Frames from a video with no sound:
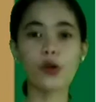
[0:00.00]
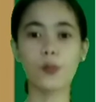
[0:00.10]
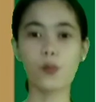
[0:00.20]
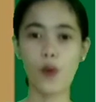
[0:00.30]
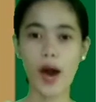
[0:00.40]
the
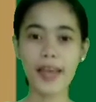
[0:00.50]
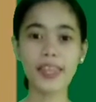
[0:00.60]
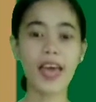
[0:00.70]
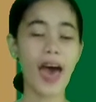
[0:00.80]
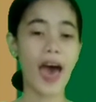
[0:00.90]
group 1
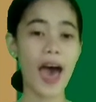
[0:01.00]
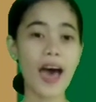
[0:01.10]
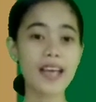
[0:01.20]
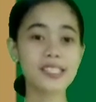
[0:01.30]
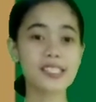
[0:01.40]

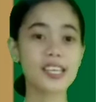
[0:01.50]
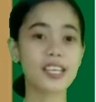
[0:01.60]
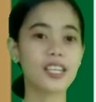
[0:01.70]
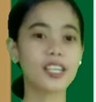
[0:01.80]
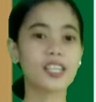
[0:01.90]
has
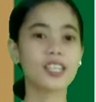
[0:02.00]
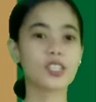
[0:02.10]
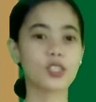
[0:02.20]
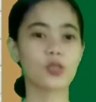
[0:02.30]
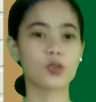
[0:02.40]

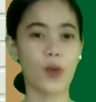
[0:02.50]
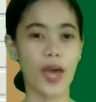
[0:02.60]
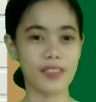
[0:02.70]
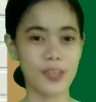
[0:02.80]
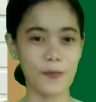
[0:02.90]

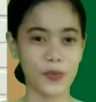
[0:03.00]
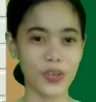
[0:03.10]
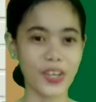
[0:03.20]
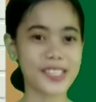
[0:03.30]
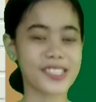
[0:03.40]
20
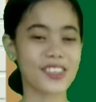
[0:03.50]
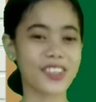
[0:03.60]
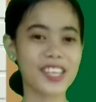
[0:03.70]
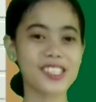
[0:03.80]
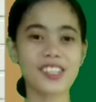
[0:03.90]
points.
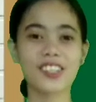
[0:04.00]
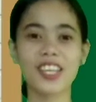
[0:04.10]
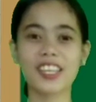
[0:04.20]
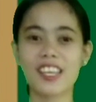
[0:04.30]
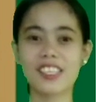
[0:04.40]
Okay, so
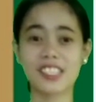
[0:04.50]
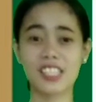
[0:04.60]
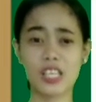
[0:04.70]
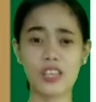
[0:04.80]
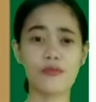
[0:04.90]
let us
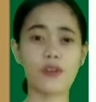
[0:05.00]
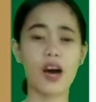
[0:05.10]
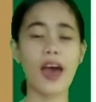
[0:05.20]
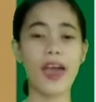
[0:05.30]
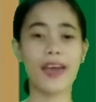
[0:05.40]
give
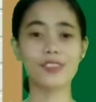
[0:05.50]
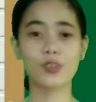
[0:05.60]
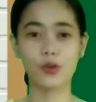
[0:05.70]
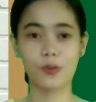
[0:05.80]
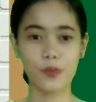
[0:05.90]
a hand
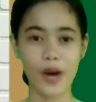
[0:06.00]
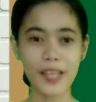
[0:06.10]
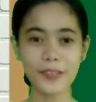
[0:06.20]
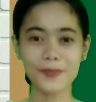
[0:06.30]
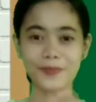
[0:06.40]
to group
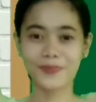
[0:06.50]
1.